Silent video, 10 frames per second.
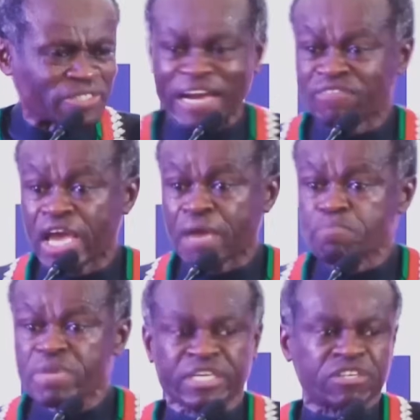Then they
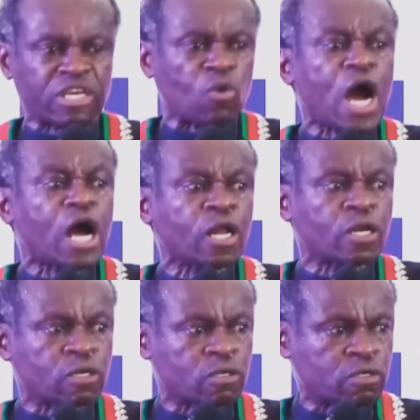meet the world.